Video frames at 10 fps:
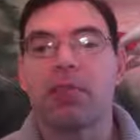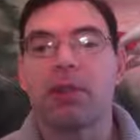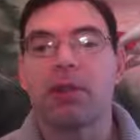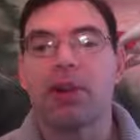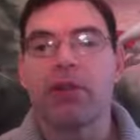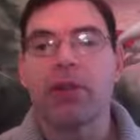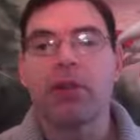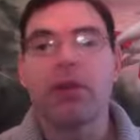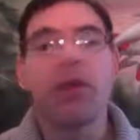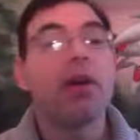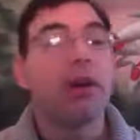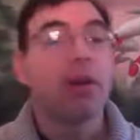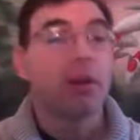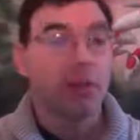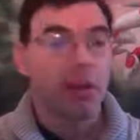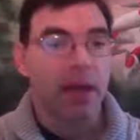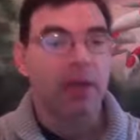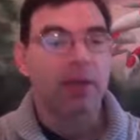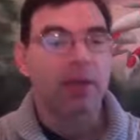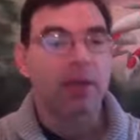progesterone.
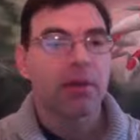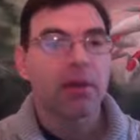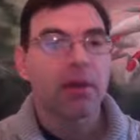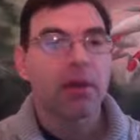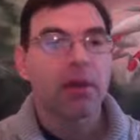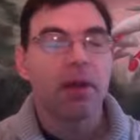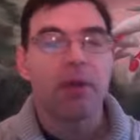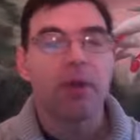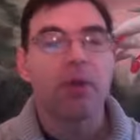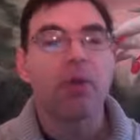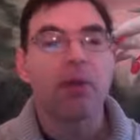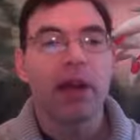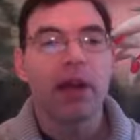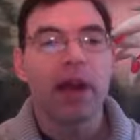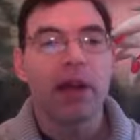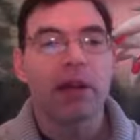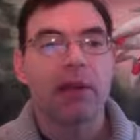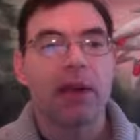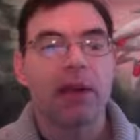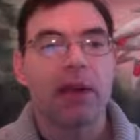Yes. If you do an organic acid
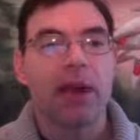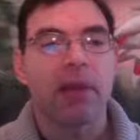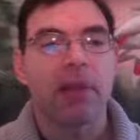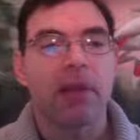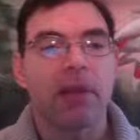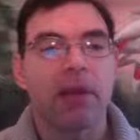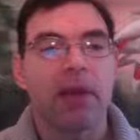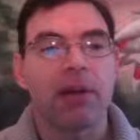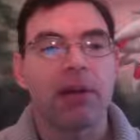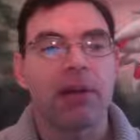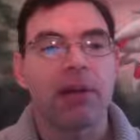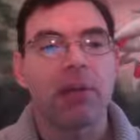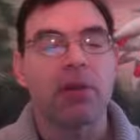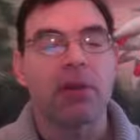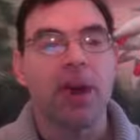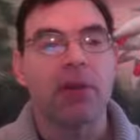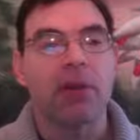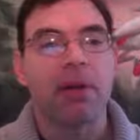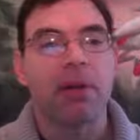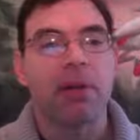test, I can pretty much guarantee you what's
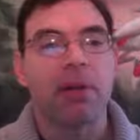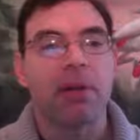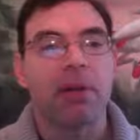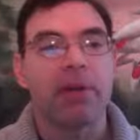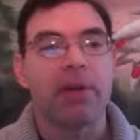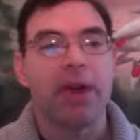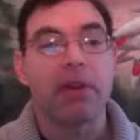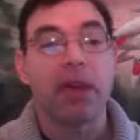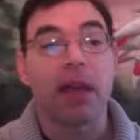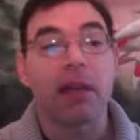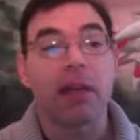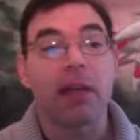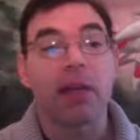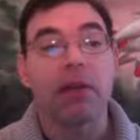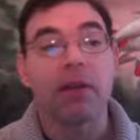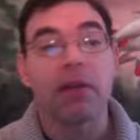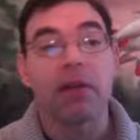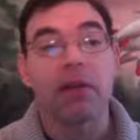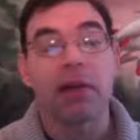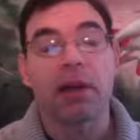happening is if you have candida,
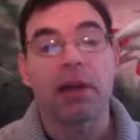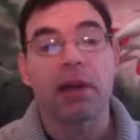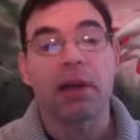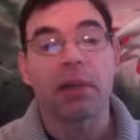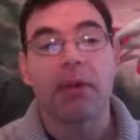yeast, or any kind of